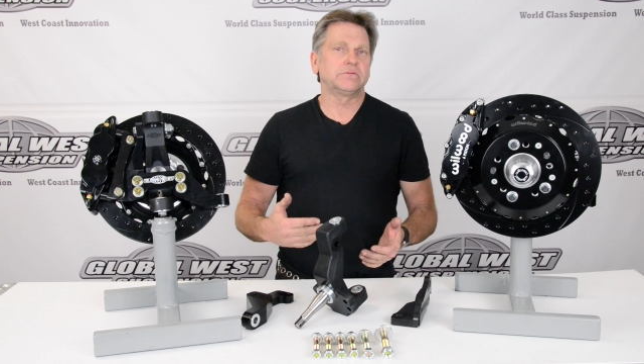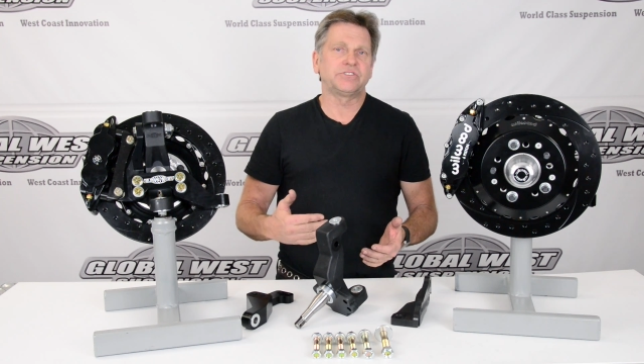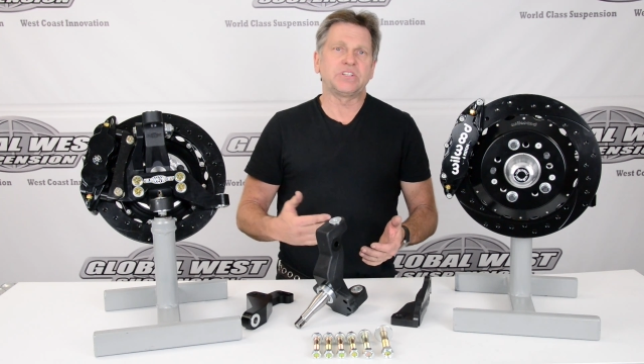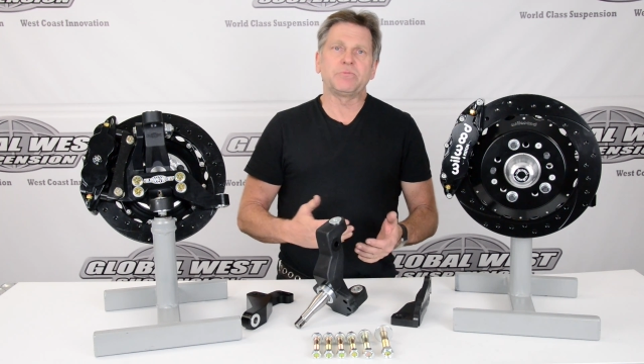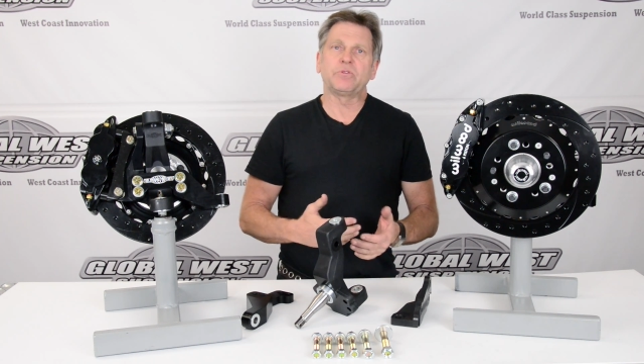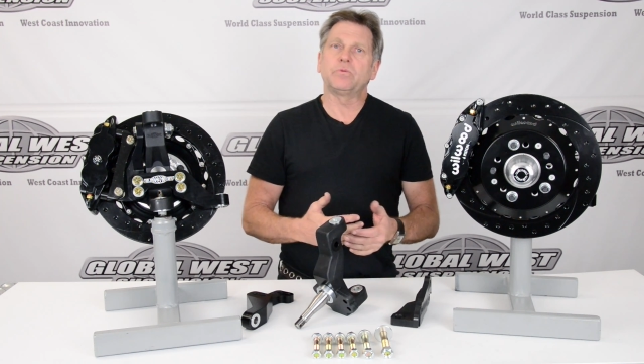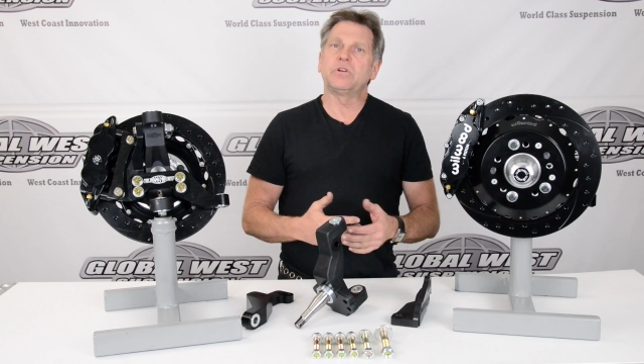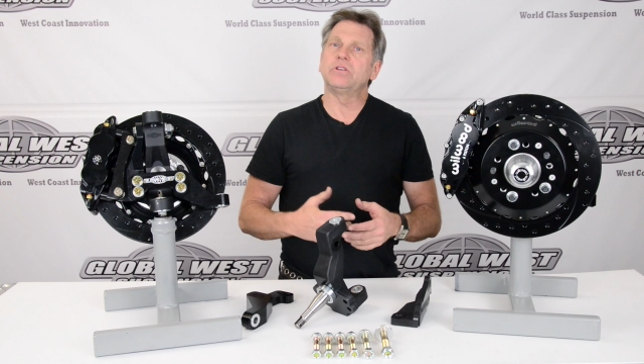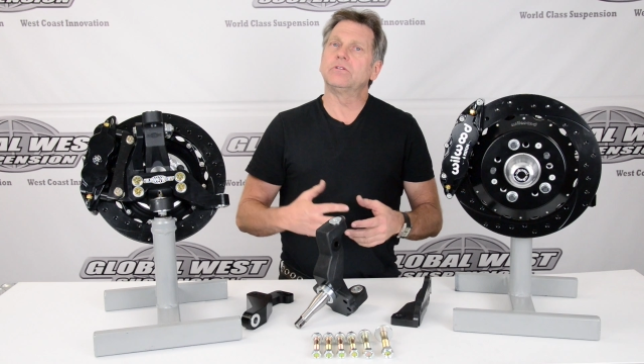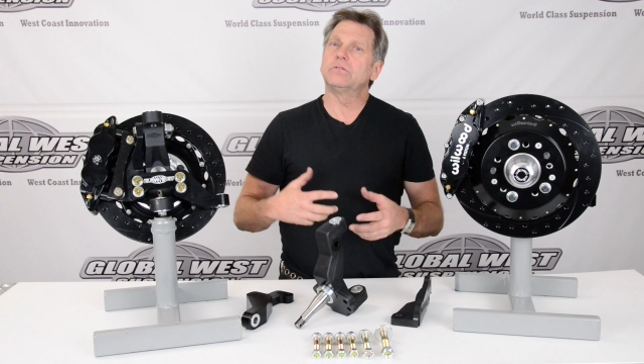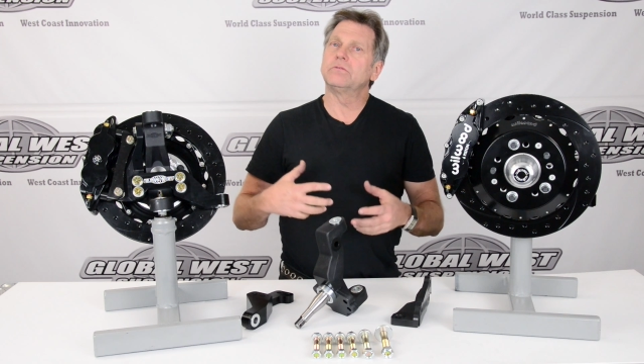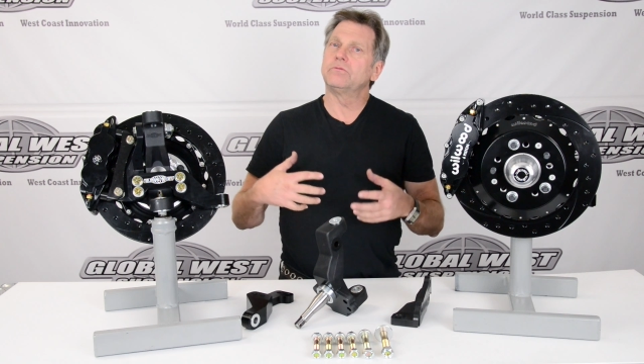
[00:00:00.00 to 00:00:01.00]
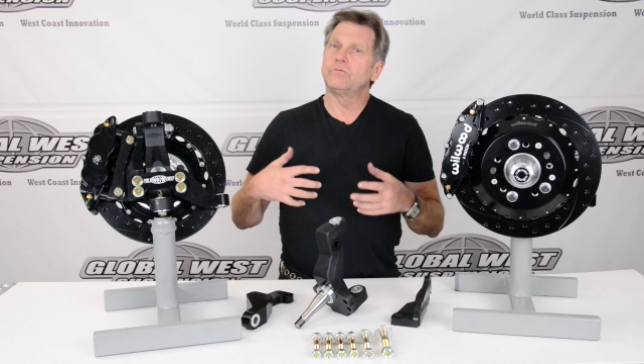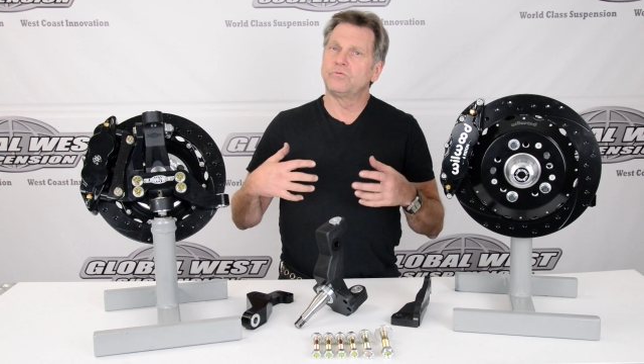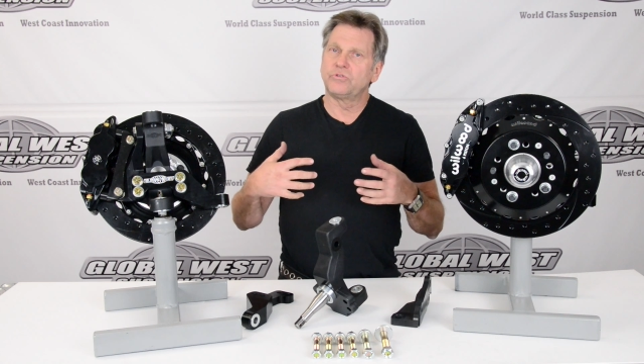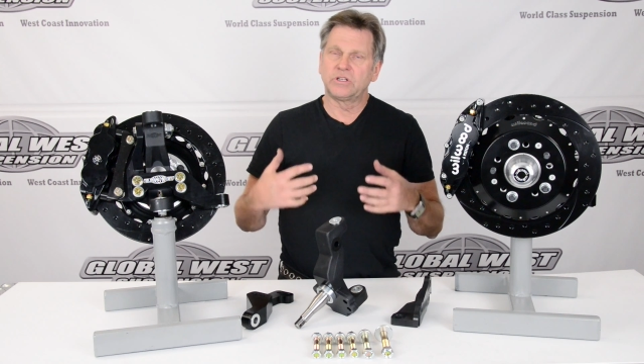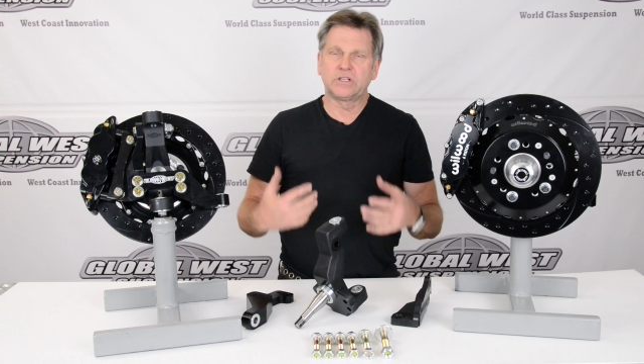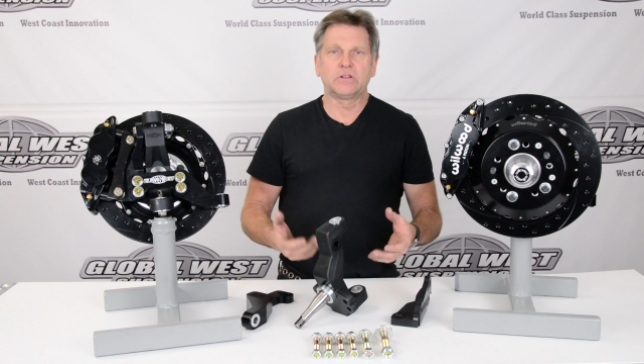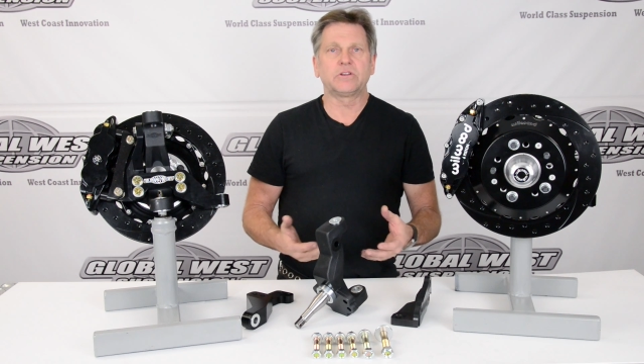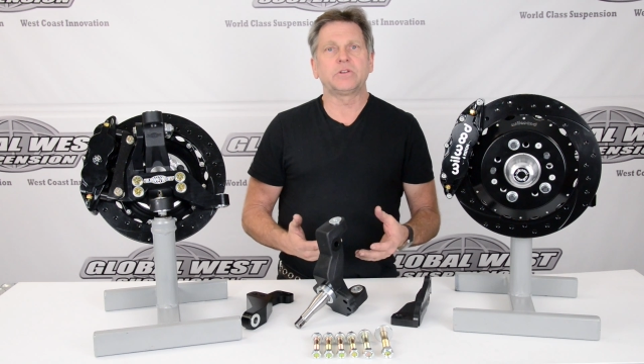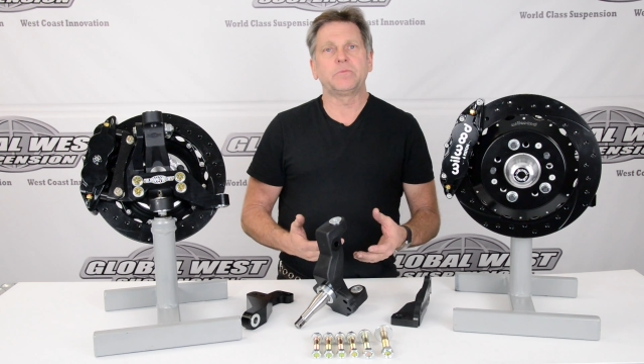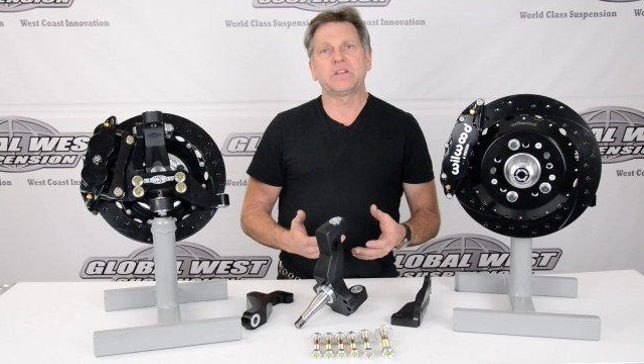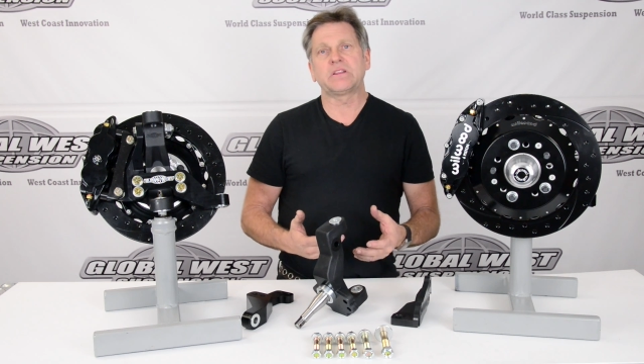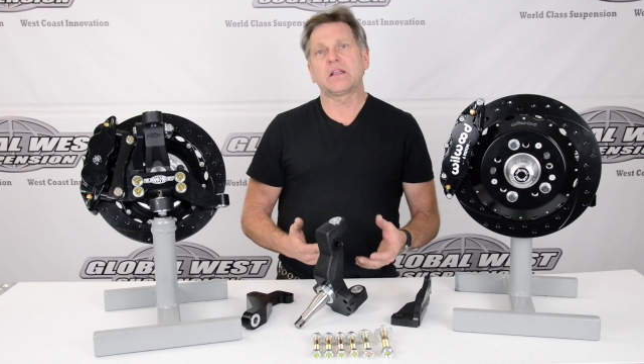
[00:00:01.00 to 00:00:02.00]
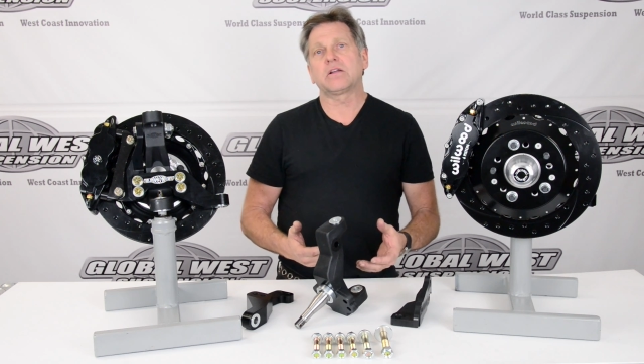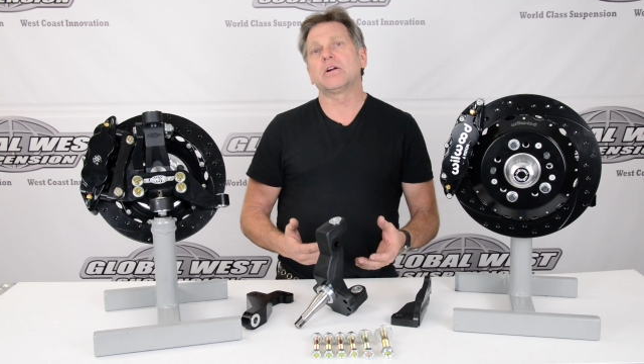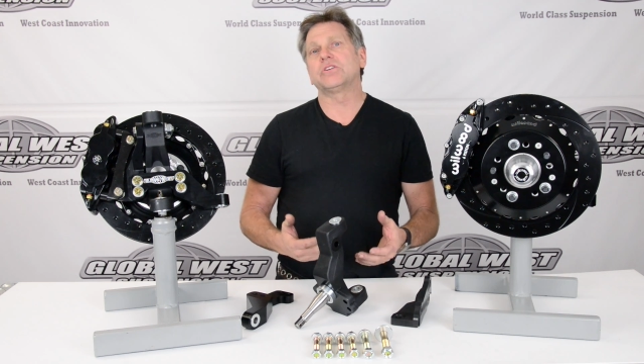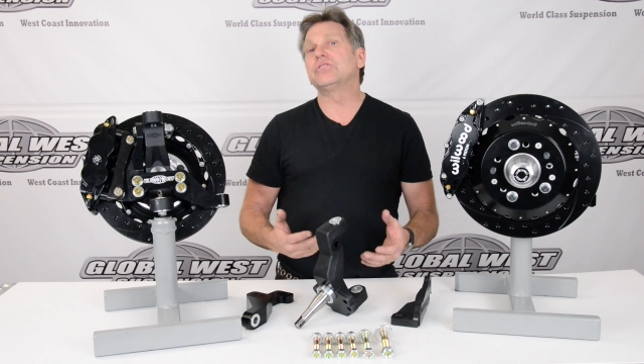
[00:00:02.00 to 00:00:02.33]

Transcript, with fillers: something where you're really looking to make that car